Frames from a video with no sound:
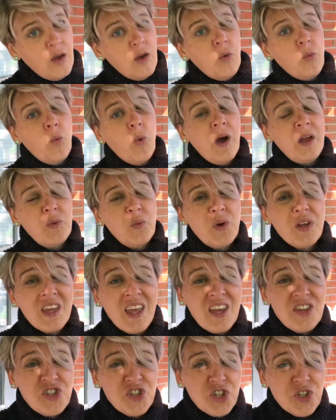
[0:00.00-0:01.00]
One will
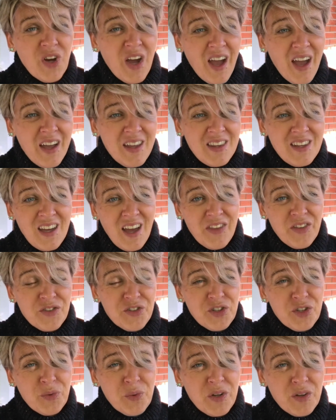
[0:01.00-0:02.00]
catch your eye and the other
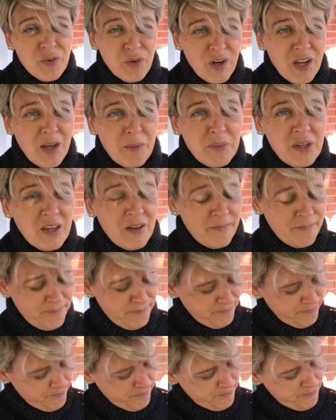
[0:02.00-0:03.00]
two will grab you
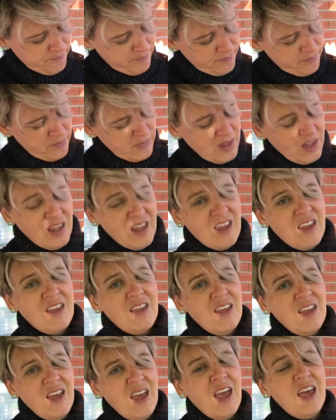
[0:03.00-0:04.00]

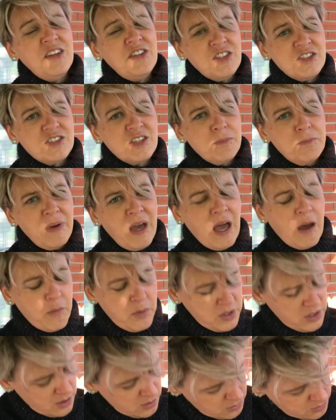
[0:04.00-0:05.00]
and
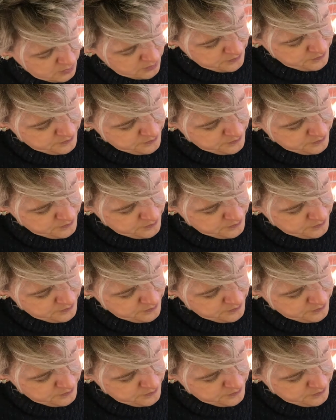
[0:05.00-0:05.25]
disembowel you.